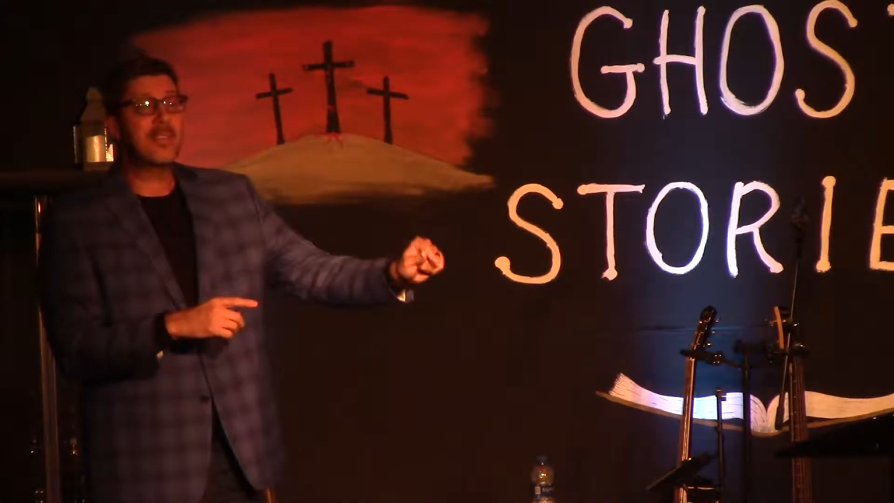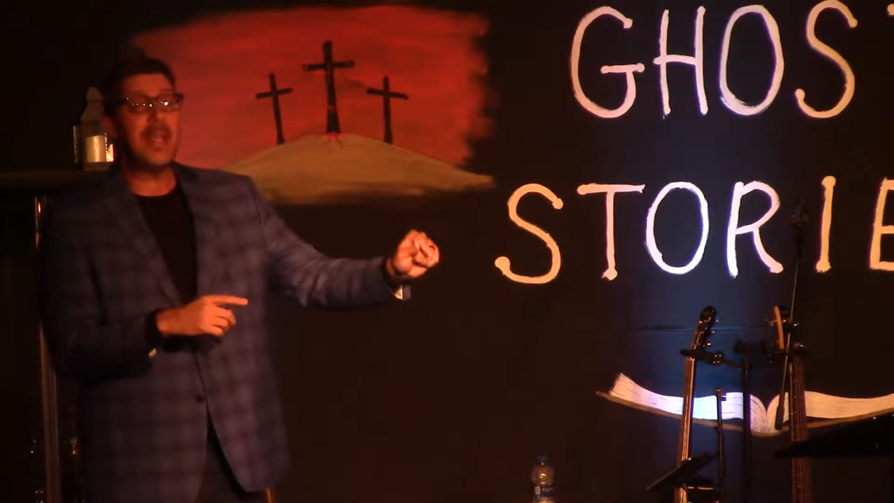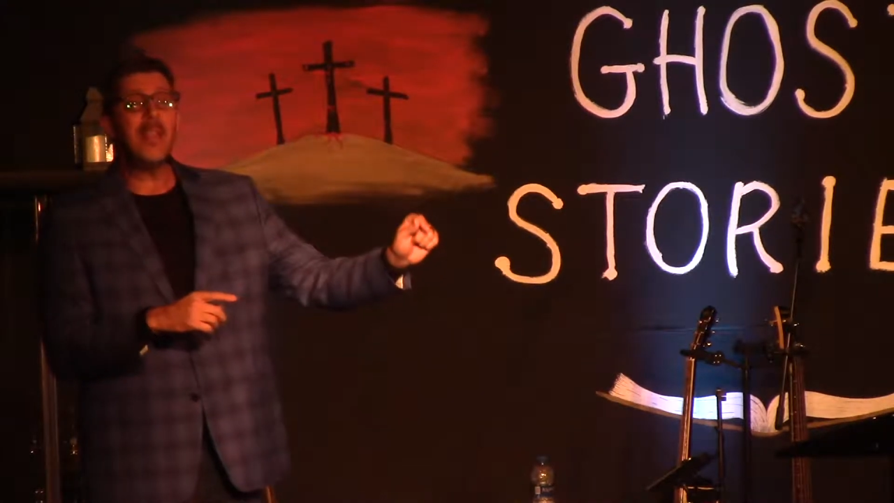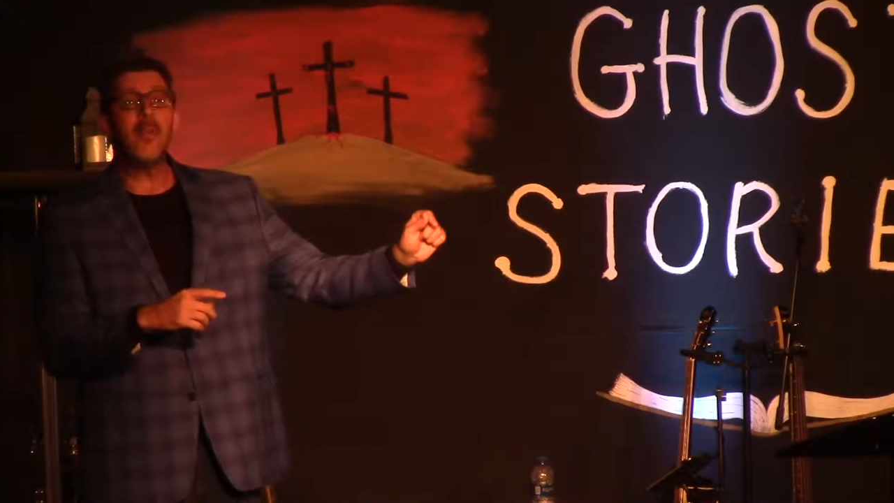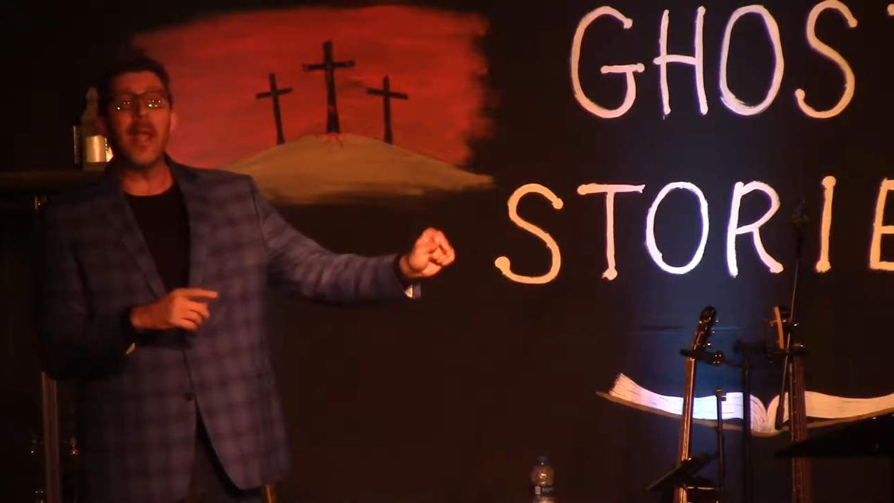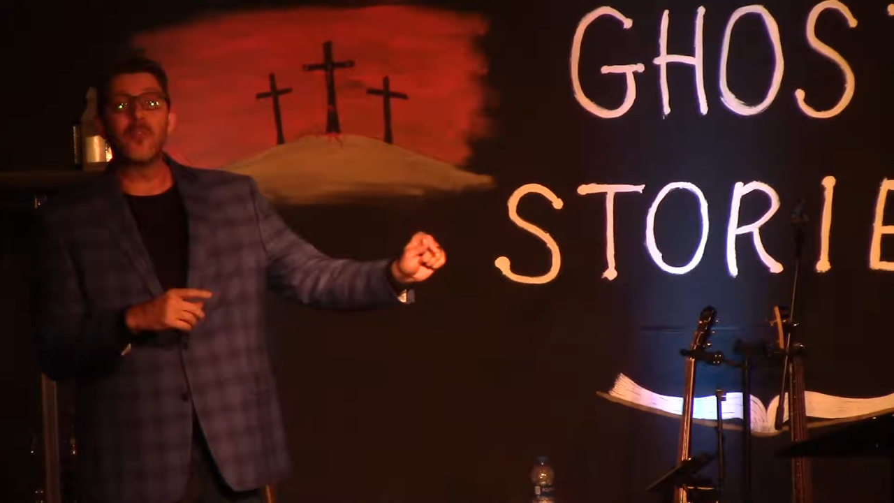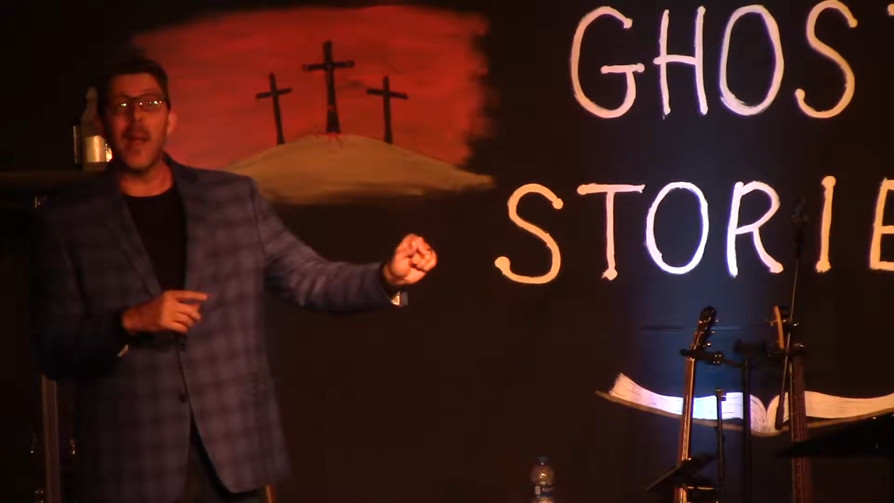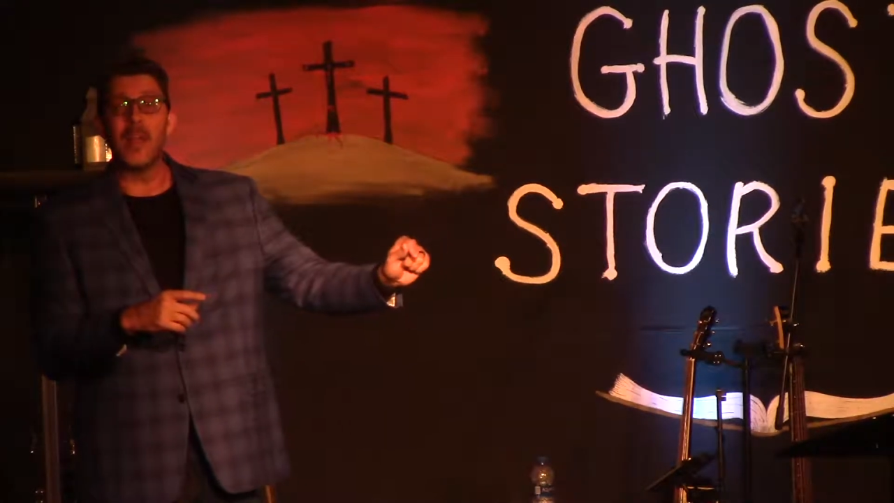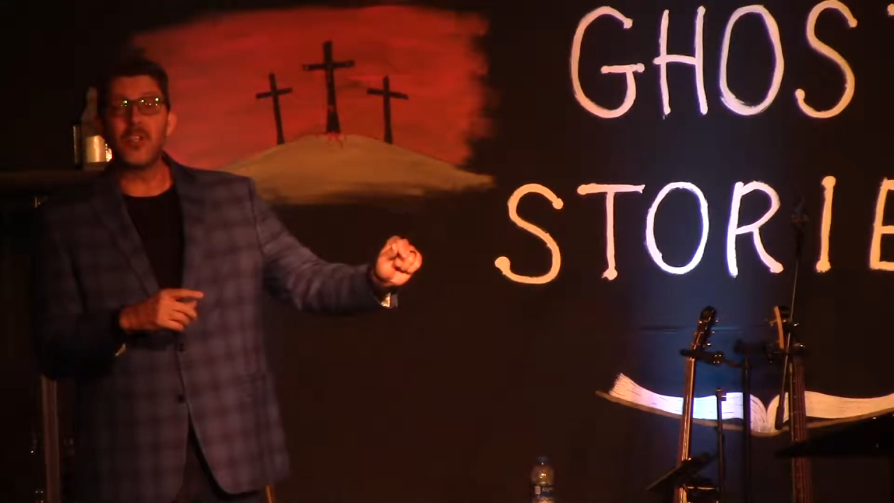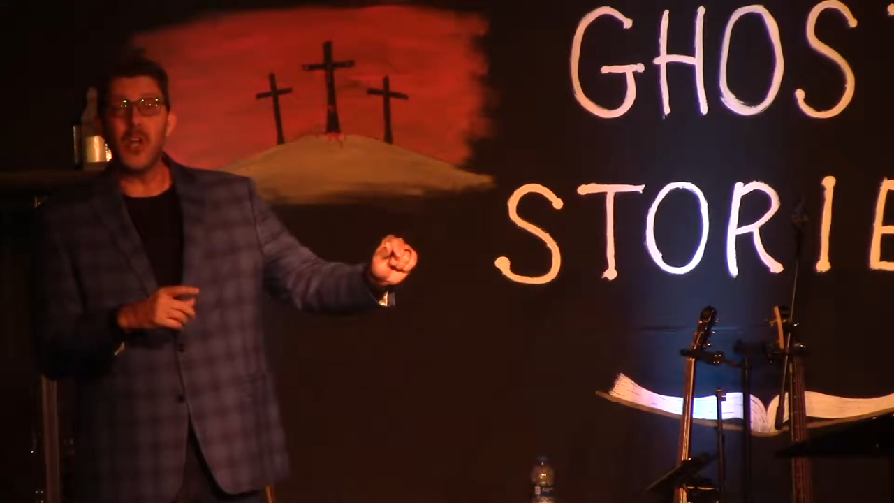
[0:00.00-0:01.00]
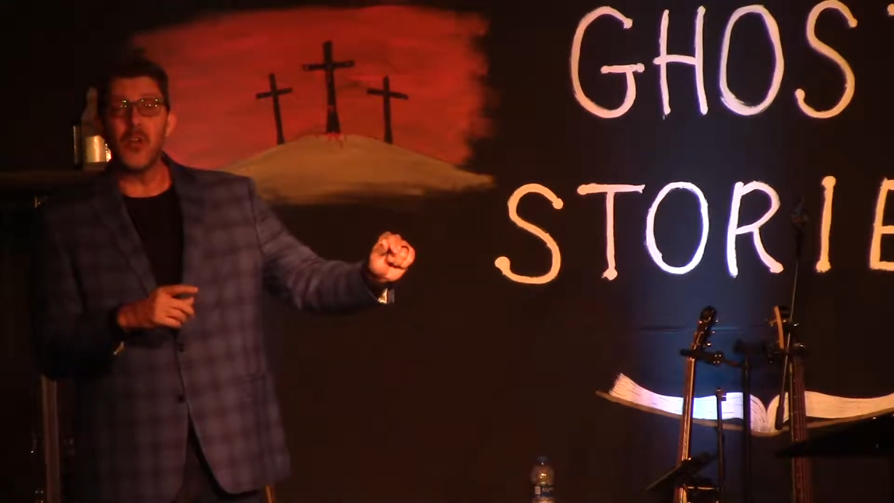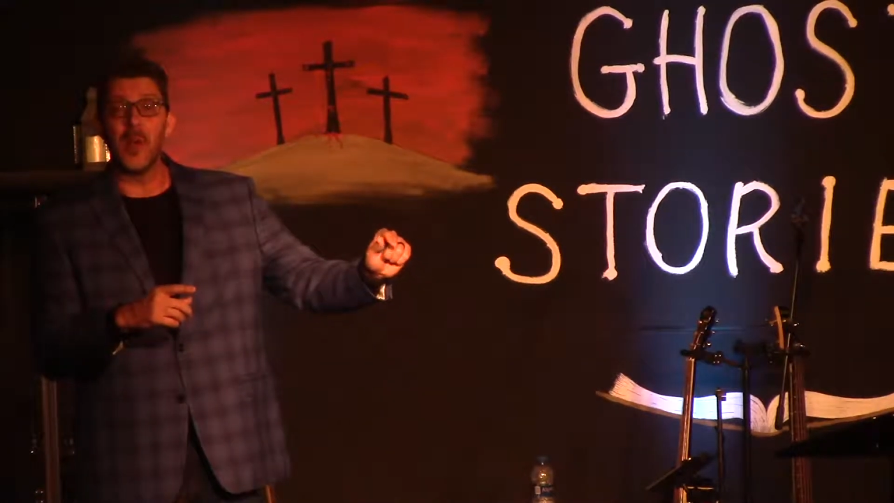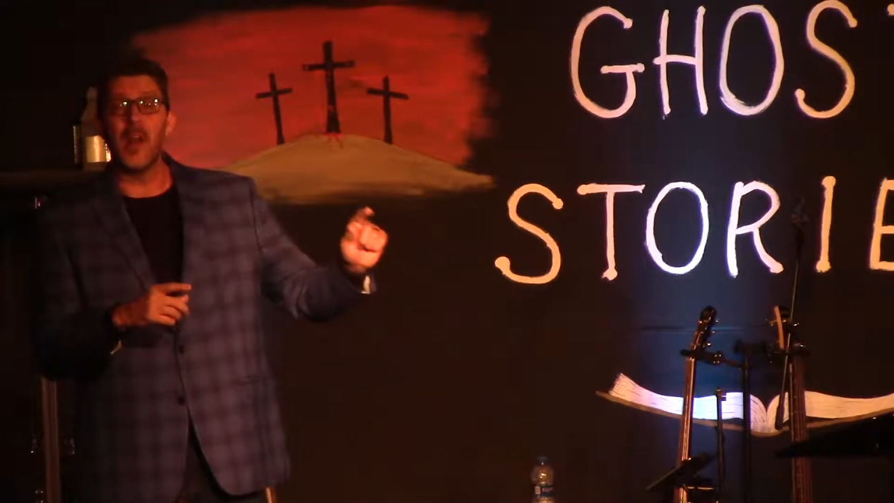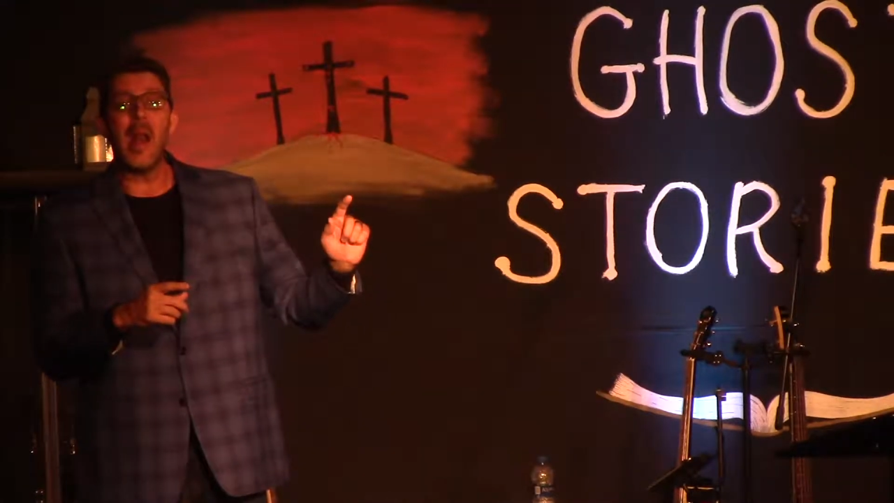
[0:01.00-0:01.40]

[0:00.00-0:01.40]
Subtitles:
see them as my children.